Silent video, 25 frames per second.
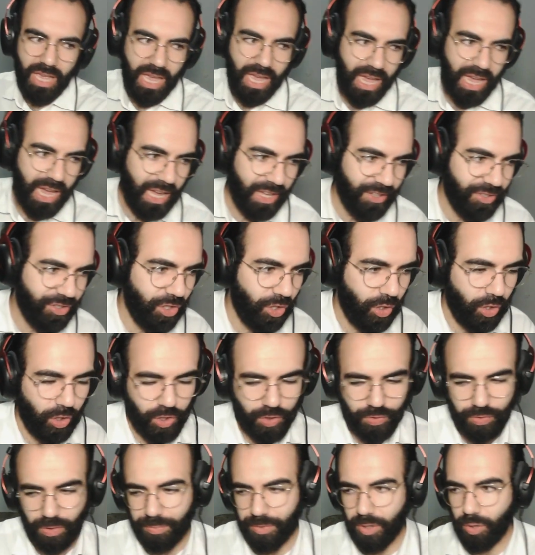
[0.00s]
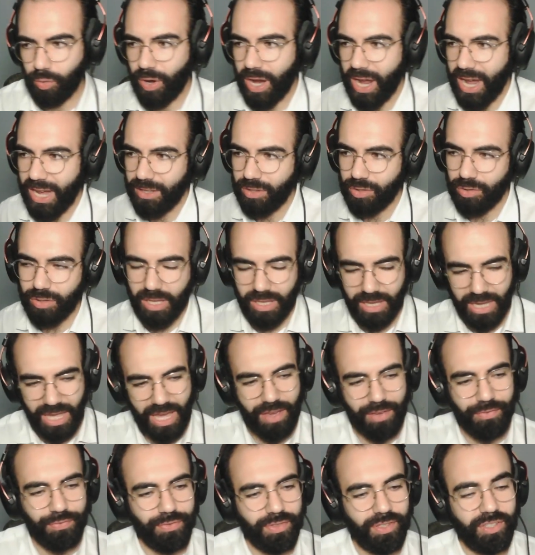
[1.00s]
as she goes from the right to the
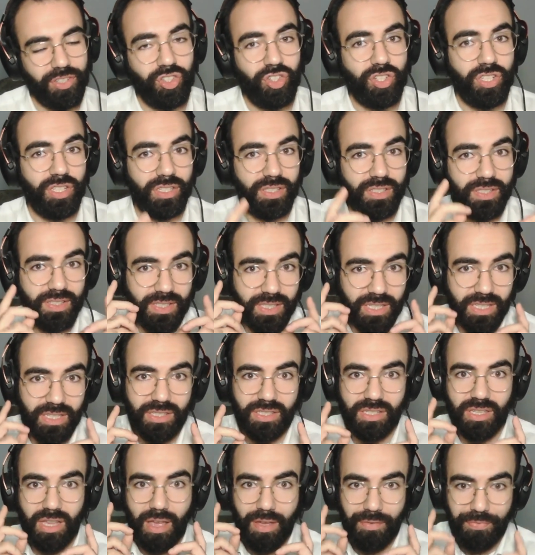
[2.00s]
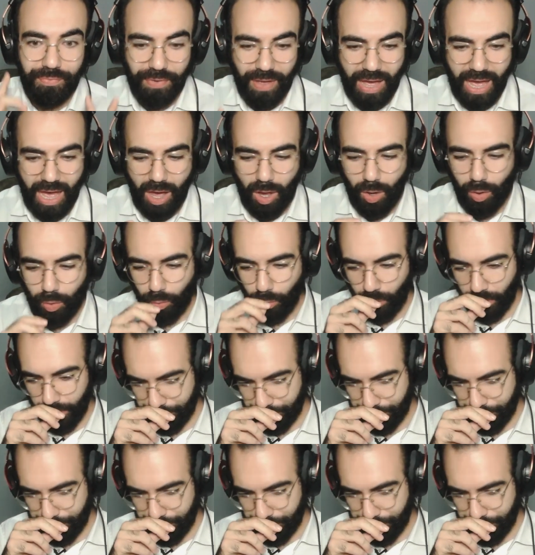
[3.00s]
left, she sees a vow,